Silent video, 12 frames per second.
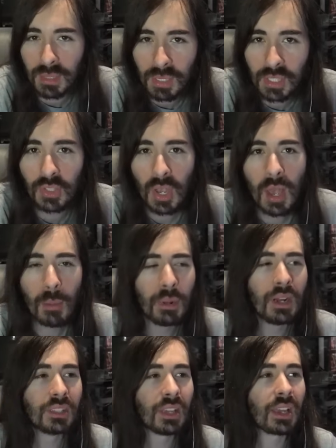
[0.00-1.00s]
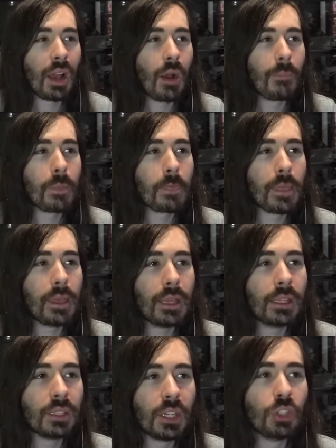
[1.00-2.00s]
means, but it is like,
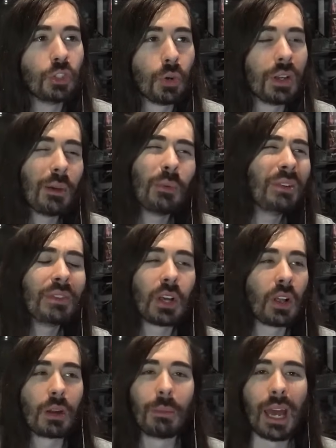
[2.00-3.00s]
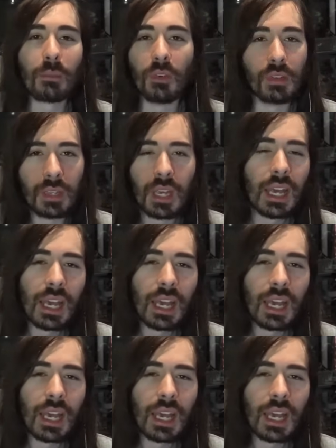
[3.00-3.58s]
it's an I wouldn't even call it a bad movie.